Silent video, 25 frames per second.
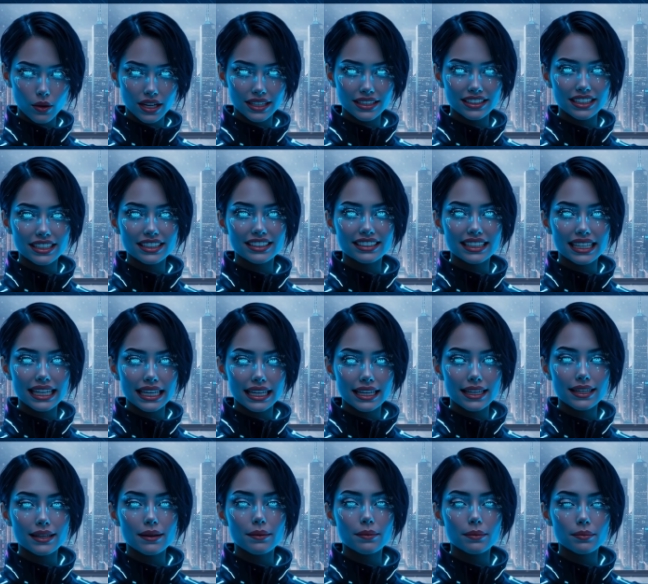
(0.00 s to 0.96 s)
winter
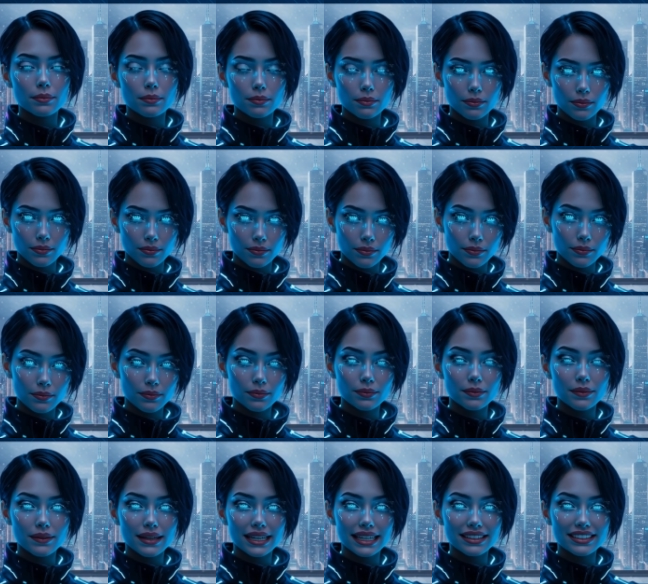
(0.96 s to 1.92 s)
scene.
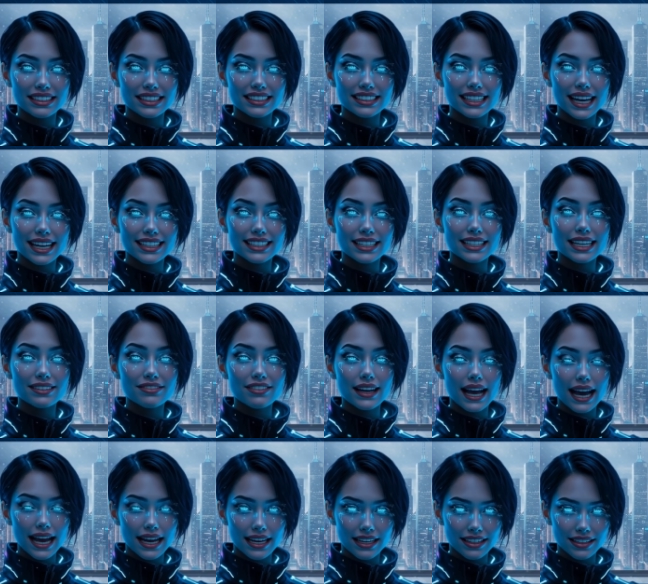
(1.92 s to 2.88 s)
It's a subtle
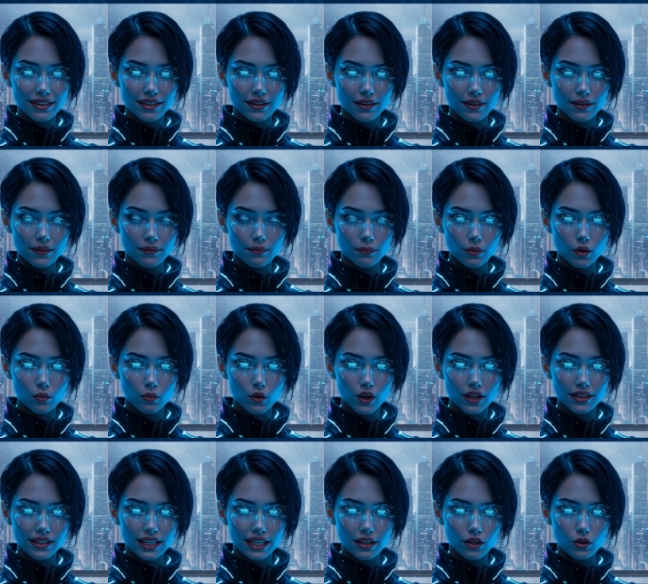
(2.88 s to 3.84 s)
effect, but
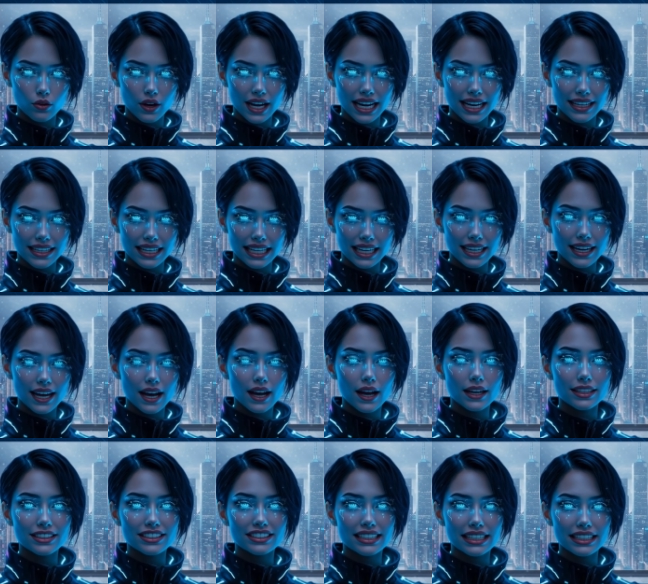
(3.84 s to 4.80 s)
one that greatly
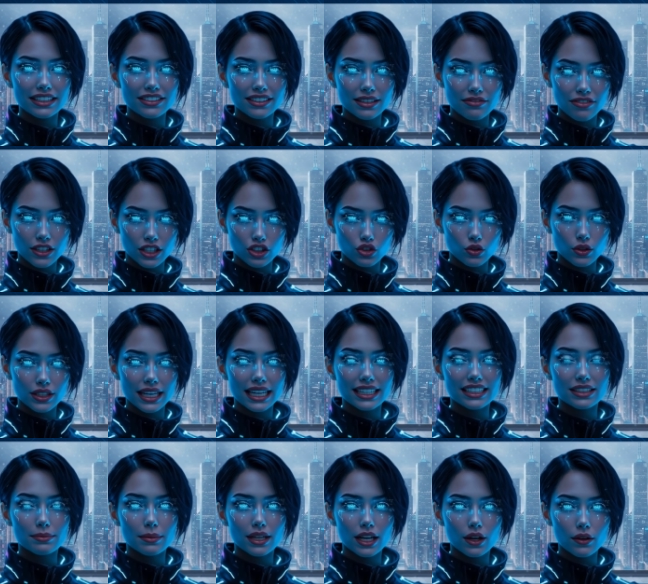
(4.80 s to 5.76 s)
enhances the visual
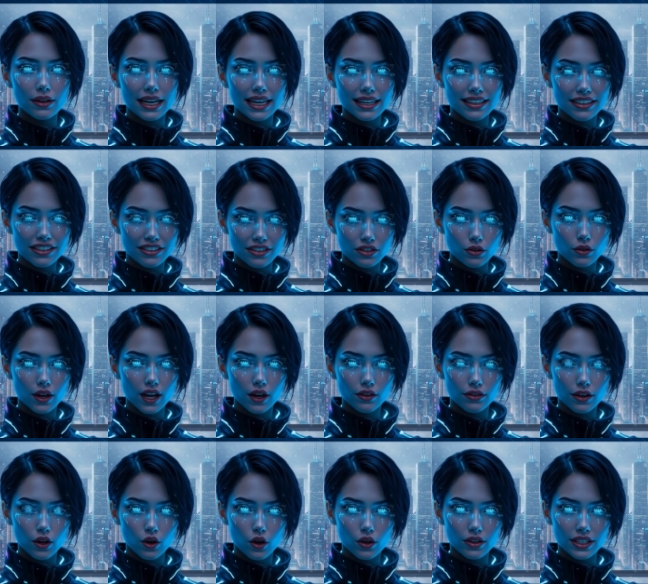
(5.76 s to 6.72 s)
experience
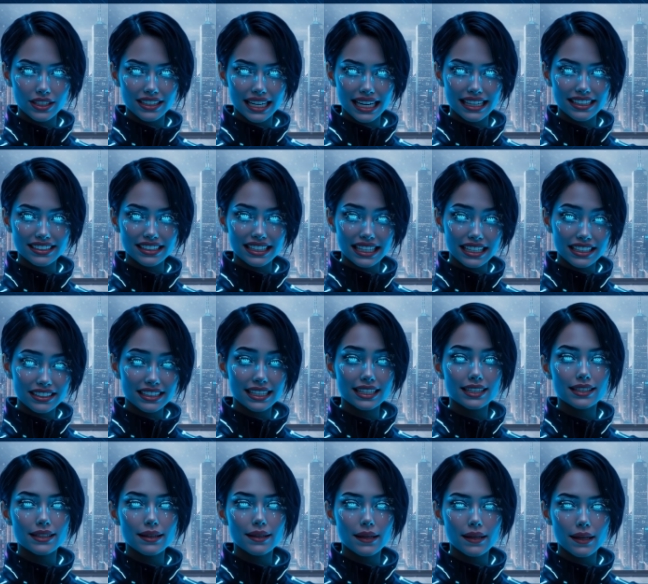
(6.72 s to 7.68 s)
throughout the holiday
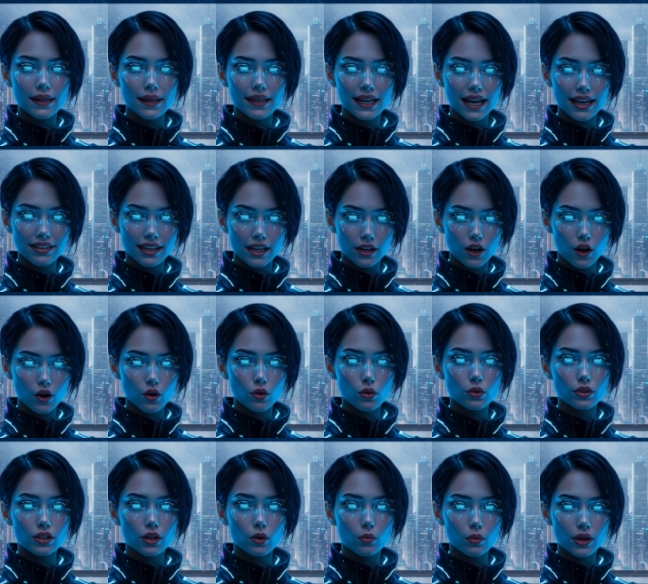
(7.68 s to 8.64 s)
season and the
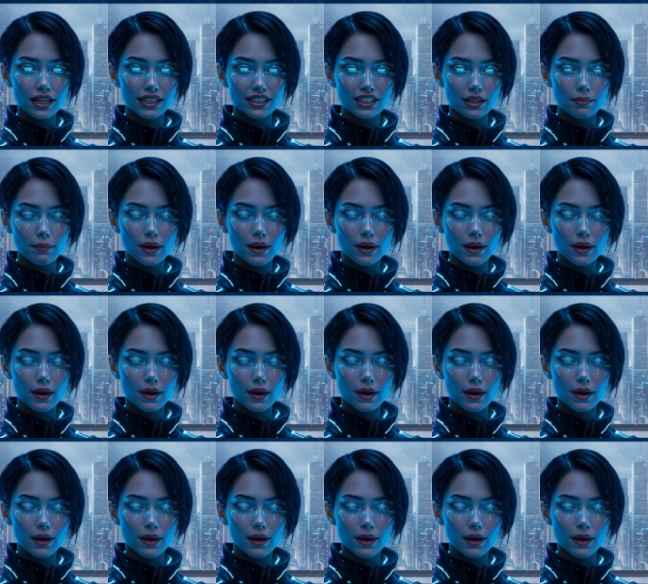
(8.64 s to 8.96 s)
colder winter